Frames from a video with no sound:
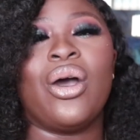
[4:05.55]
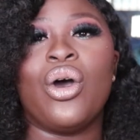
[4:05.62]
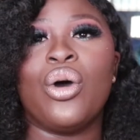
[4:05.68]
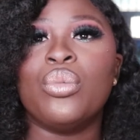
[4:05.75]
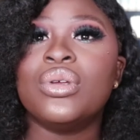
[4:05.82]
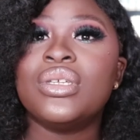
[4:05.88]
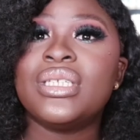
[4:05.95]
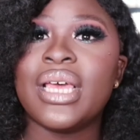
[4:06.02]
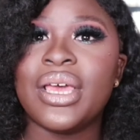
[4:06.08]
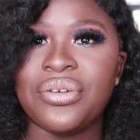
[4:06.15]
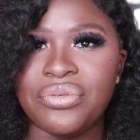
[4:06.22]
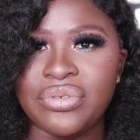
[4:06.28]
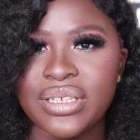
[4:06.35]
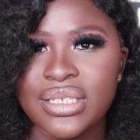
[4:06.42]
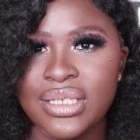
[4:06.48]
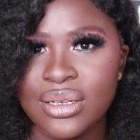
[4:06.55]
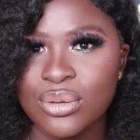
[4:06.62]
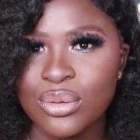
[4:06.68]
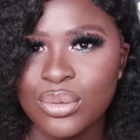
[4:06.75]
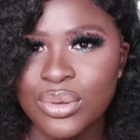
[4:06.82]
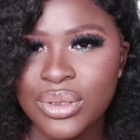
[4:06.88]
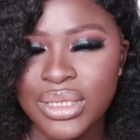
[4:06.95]
almost every
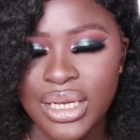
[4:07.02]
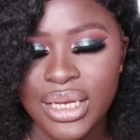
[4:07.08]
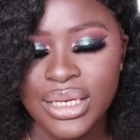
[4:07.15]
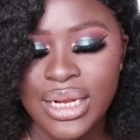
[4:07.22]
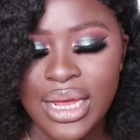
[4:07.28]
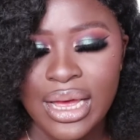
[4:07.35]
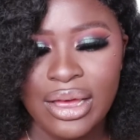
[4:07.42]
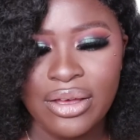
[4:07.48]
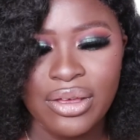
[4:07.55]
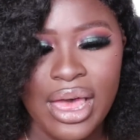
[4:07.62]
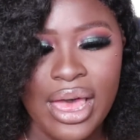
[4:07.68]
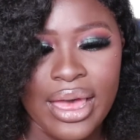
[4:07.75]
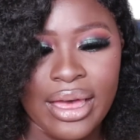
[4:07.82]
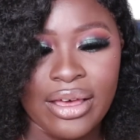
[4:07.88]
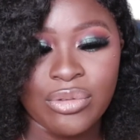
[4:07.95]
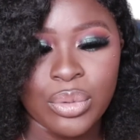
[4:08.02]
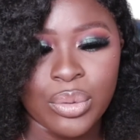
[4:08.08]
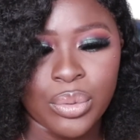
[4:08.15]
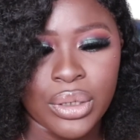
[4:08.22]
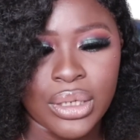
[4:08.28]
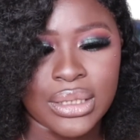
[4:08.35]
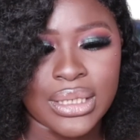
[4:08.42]
single day that I have, I have
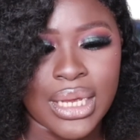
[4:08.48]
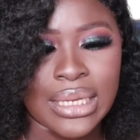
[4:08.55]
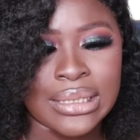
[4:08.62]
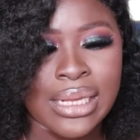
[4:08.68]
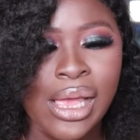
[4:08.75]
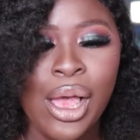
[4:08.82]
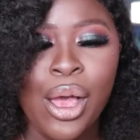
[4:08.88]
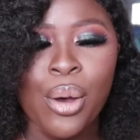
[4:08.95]
been monetized.